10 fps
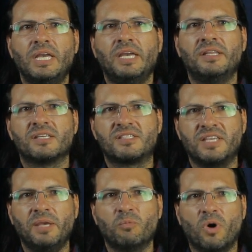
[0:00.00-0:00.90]
In the
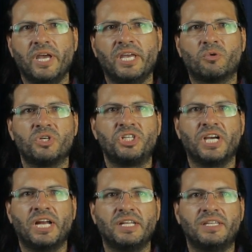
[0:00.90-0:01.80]
same way,
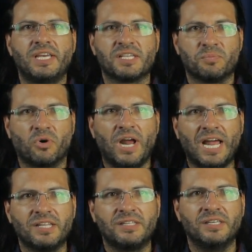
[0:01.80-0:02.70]
Christianity as
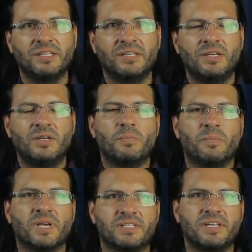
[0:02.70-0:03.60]
morality
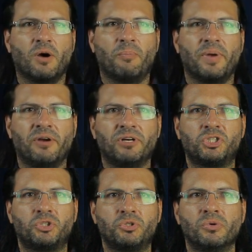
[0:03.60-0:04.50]
must now
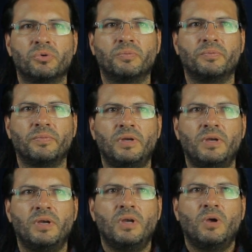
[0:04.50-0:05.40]
perish too.
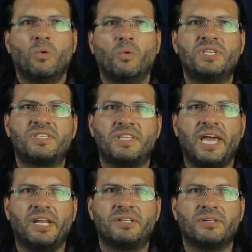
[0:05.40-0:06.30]
We
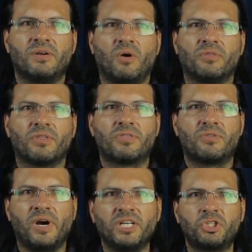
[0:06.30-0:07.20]
stand on the
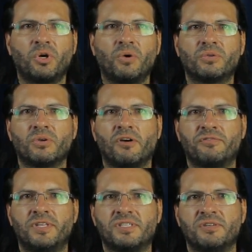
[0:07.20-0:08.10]
threshold
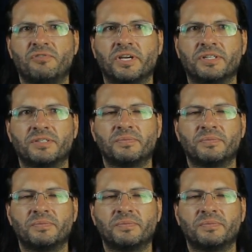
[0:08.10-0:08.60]
of this event.